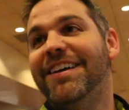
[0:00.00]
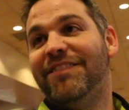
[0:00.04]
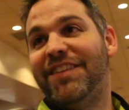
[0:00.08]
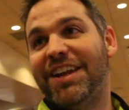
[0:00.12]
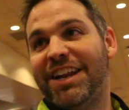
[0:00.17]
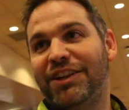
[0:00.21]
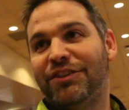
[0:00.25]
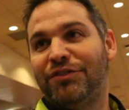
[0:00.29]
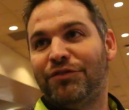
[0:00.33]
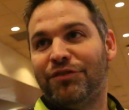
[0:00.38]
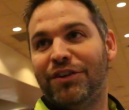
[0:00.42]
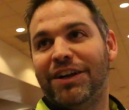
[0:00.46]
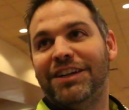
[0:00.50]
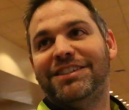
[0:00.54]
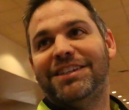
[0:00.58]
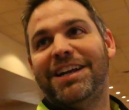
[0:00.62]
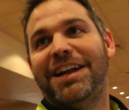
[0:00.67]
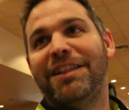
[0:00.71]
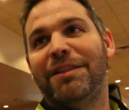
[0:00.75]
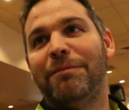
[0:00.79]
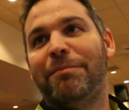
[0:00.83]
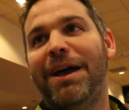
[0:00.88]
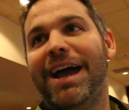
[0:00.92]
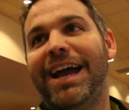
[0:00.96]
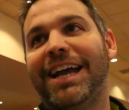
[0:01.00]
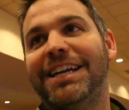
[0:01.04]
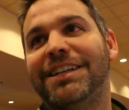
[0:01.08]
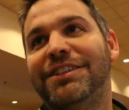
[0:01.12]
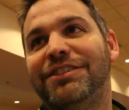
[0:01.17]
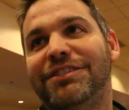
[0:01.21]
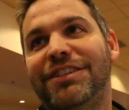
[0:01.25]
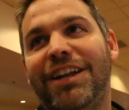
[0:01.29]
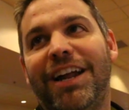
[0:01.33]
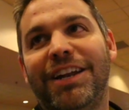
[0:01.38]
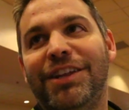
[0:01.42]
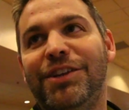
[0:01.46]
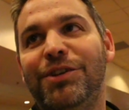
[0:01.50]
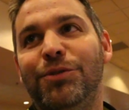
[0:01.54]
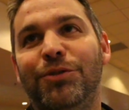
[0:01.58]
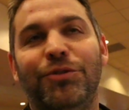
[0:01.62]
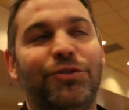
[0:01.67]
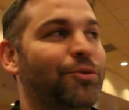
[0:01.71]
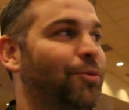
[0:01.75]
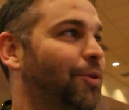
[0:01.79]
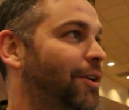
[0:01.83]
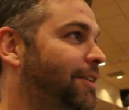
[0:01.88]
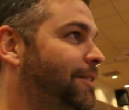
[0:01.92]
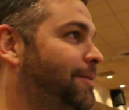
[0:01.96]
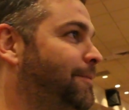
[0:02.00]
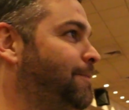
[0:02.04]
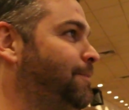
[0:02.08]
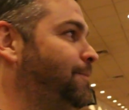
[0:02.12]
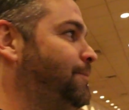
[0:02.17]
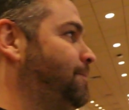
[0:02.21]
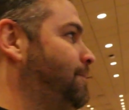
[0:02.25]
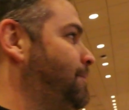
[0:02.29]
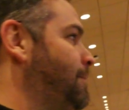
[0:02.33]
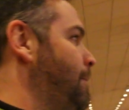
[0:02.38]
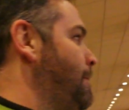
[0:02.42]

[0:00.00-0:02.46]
that it's fresh out of the package, not a used one.